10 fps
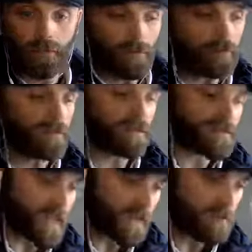Hold on a
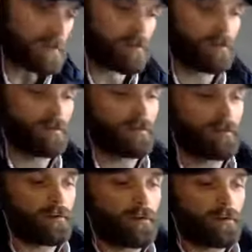second.
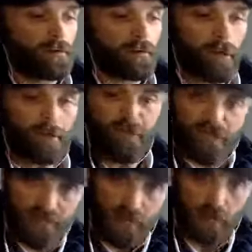I'm
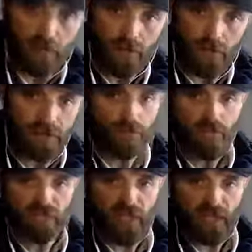peaceful. I just want
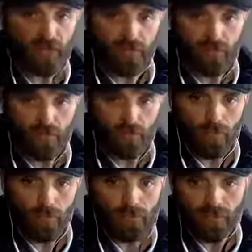to say
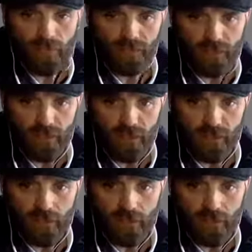this to you.